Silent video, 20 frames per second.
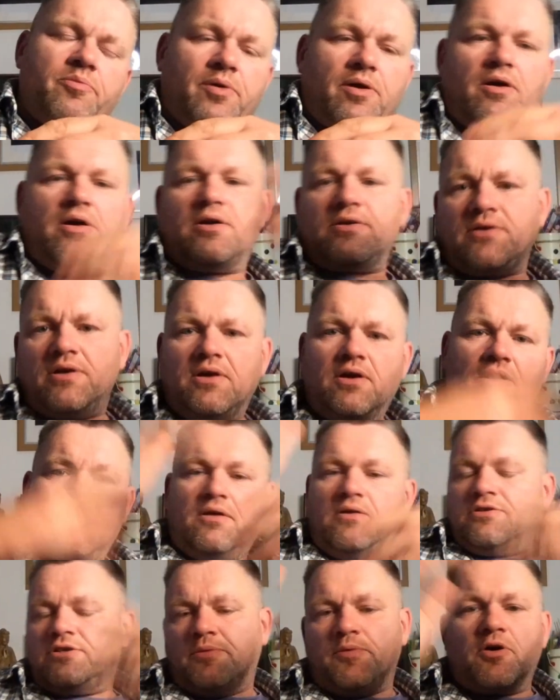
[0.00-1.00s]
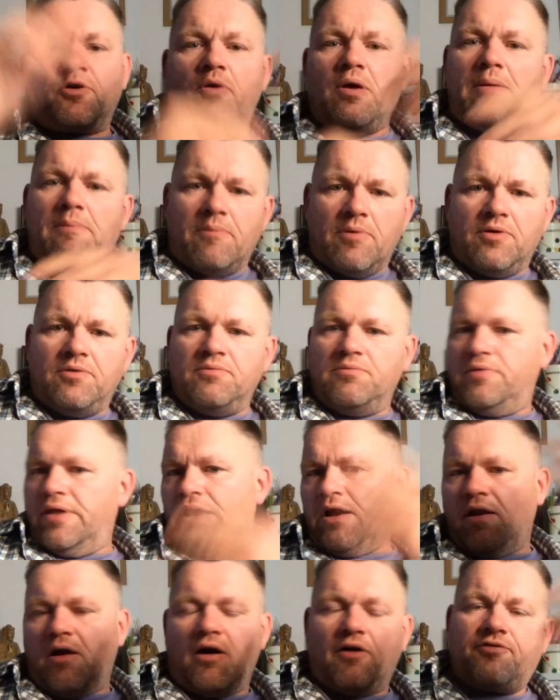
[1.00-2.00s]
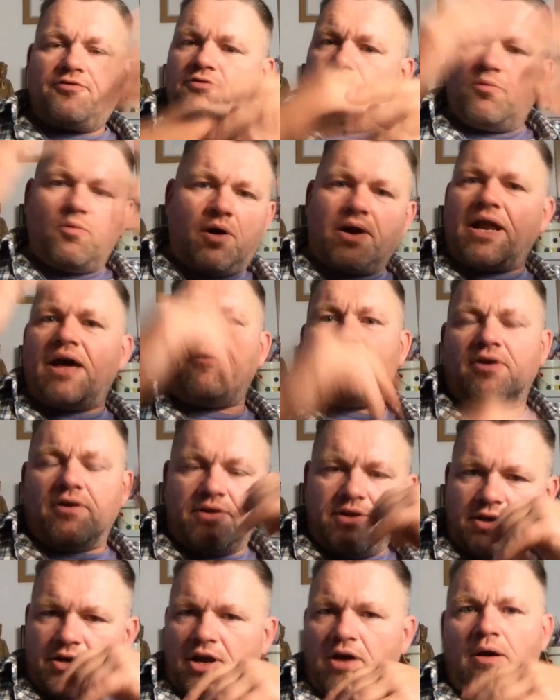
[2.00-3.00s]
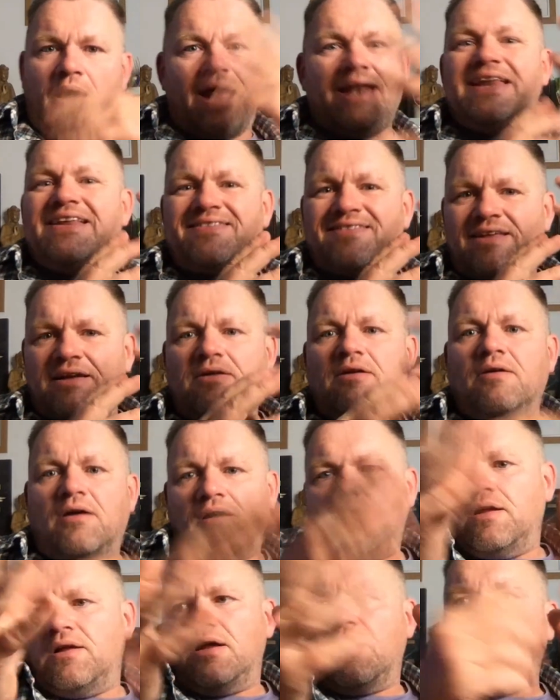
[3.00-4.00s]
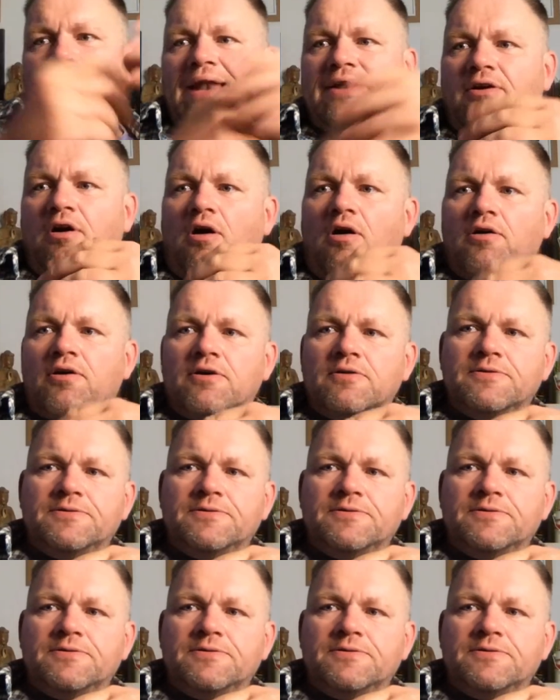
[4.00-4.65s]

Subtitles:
bird, some equipment, a loft, whatever, anything ad hoc.